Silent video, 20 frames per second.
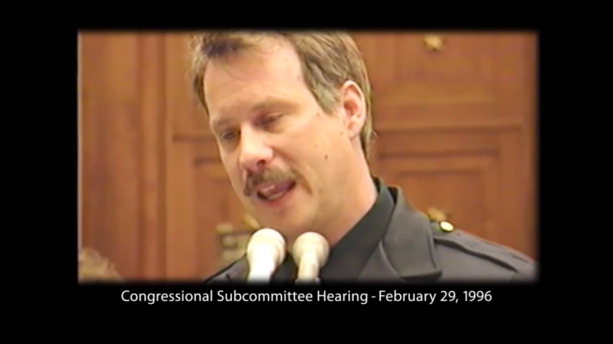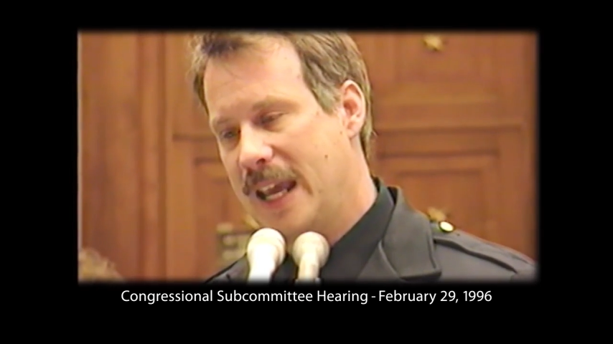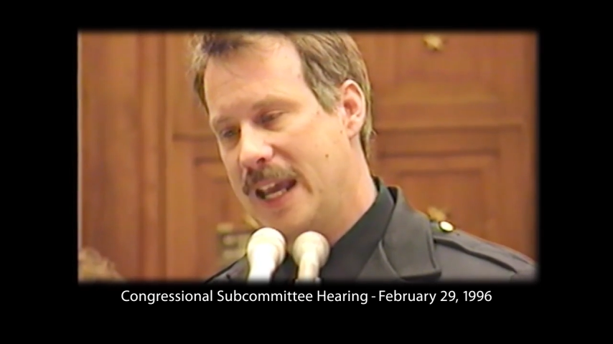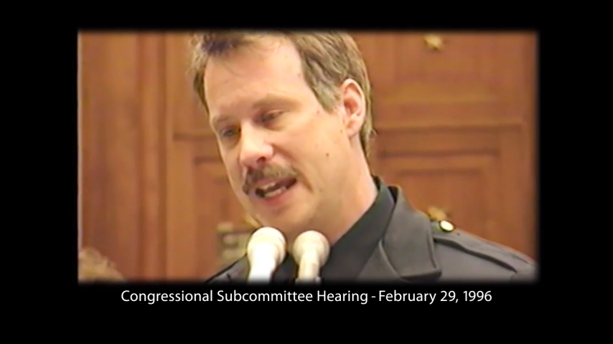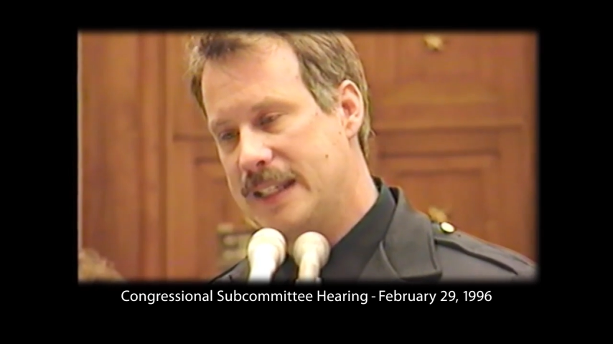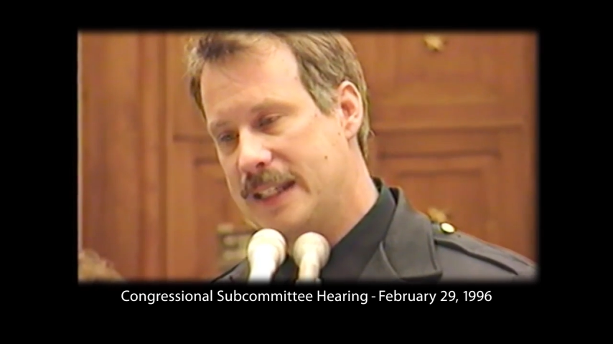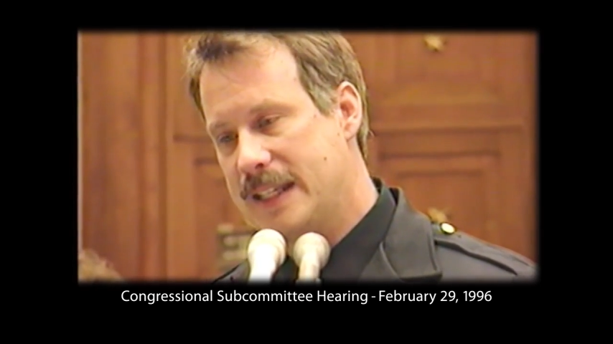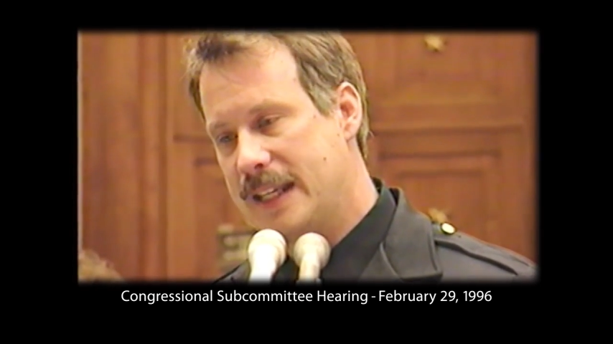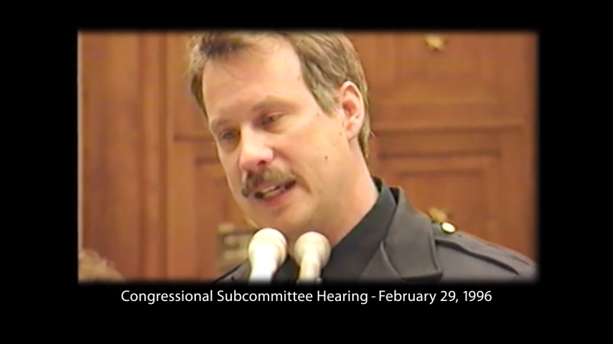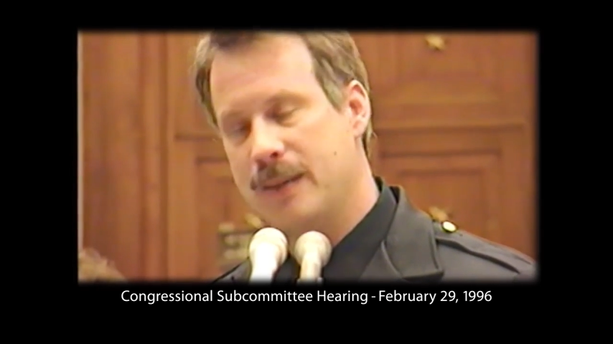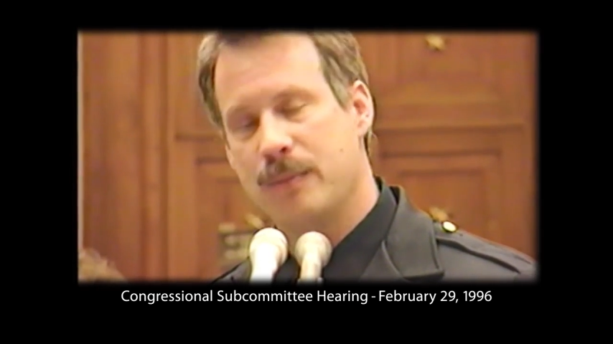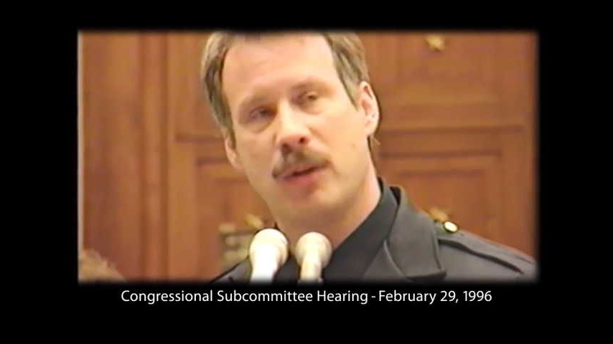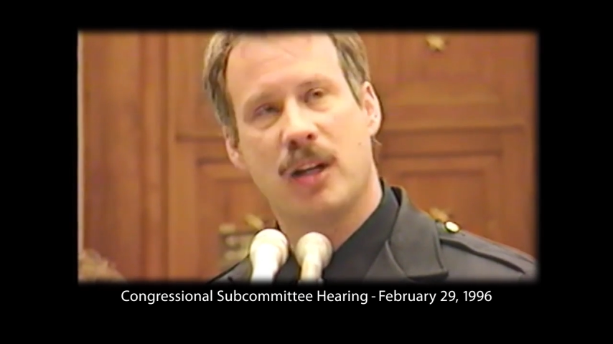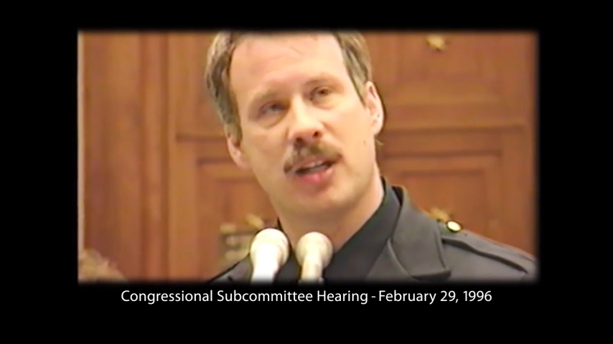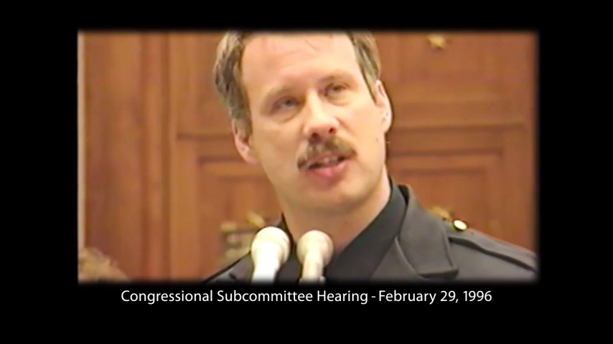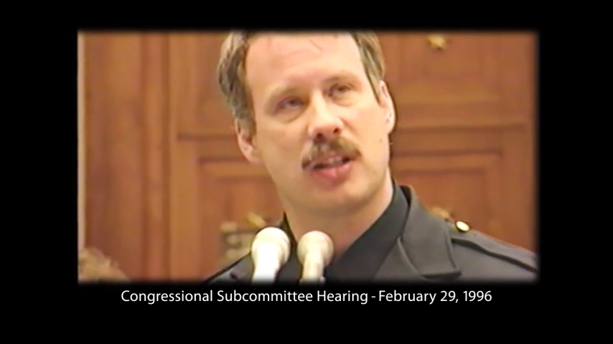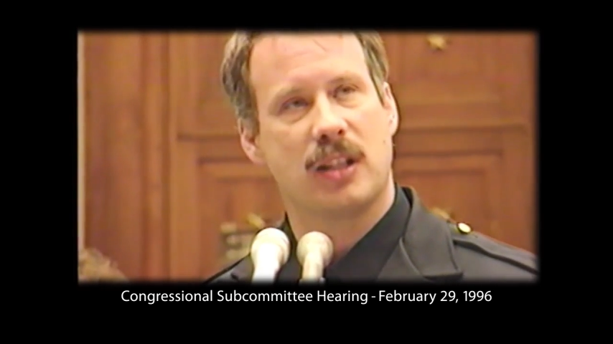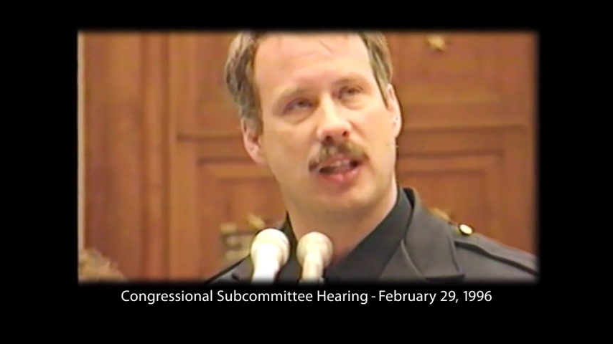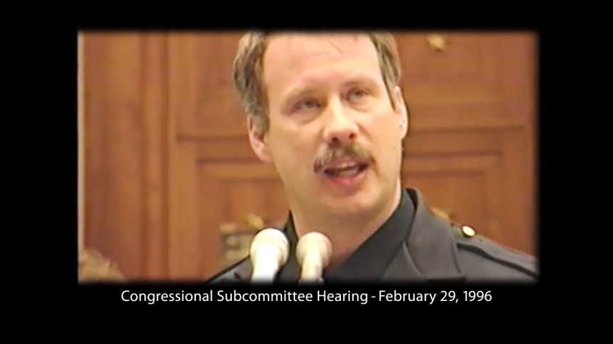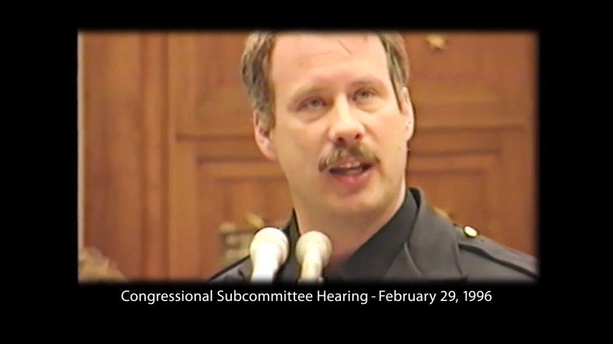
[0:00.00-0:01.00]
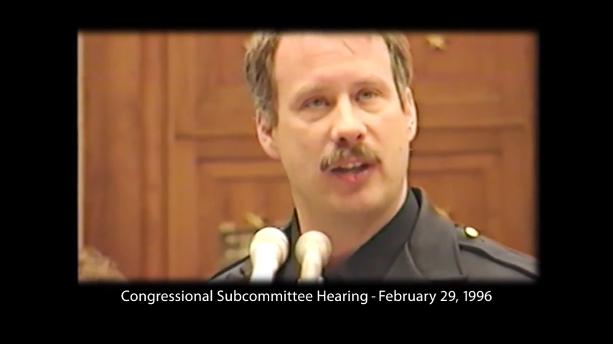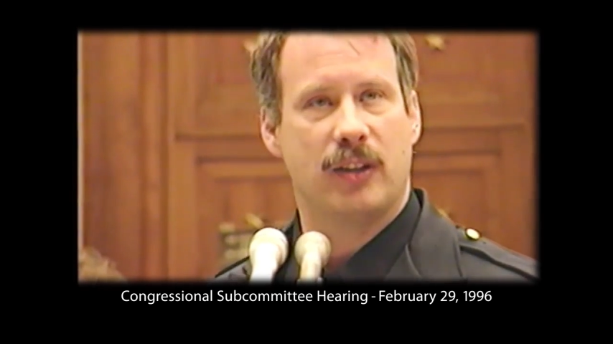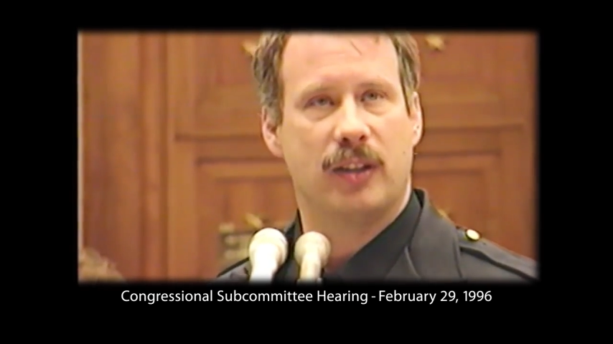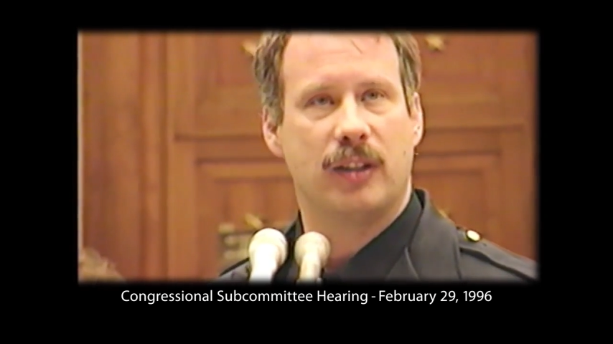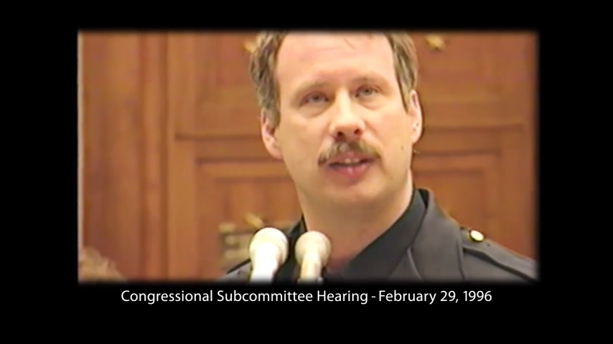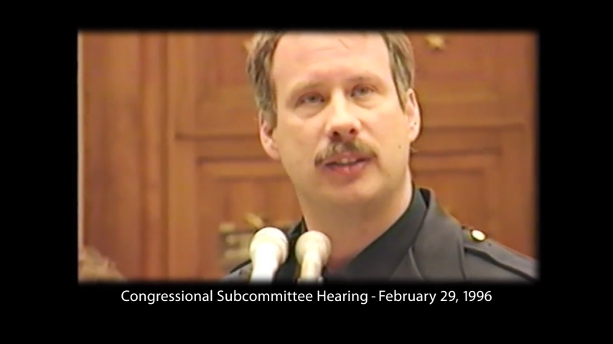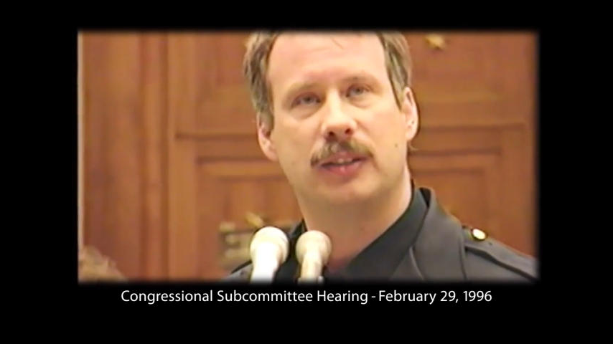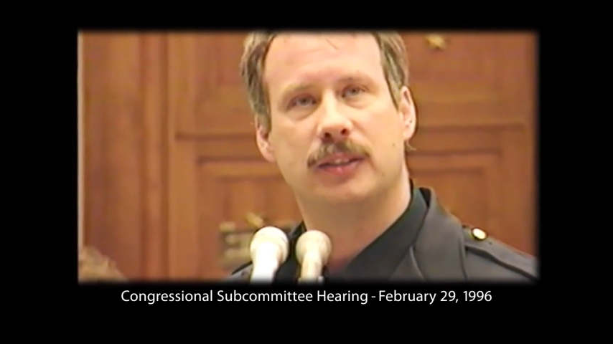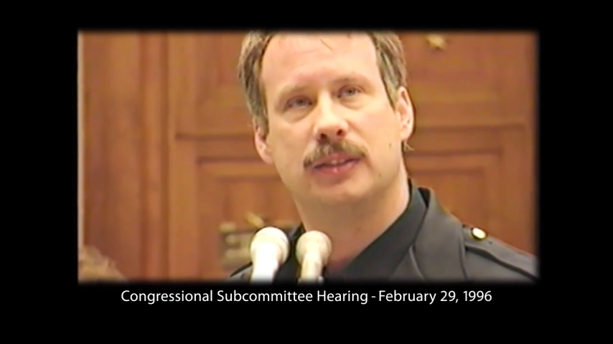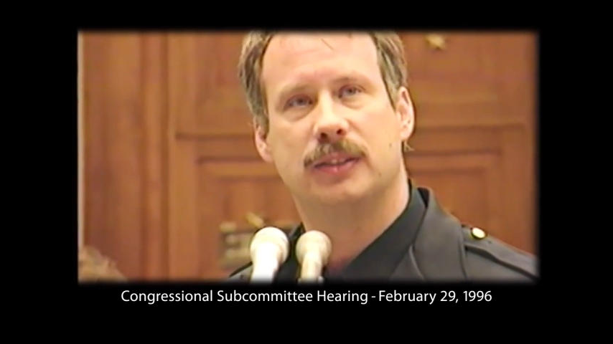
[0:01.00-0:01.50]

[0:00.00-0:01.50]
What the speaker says: 18 months later,